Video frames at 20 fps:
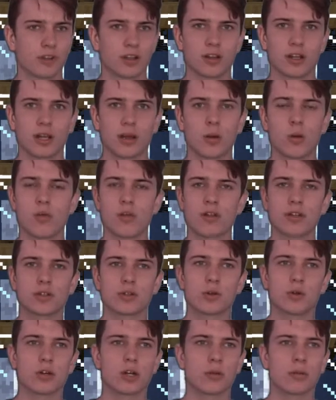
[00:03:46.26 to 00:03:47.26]
Like, all that
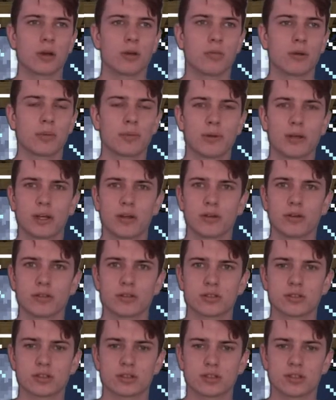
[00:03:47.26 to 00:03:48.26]
talk about my
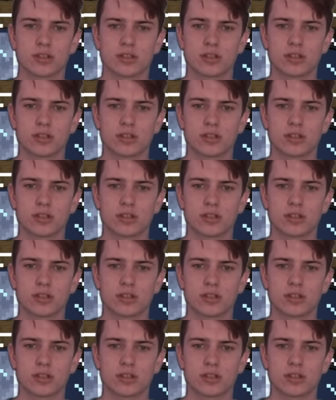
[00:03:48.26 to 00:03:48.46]
parents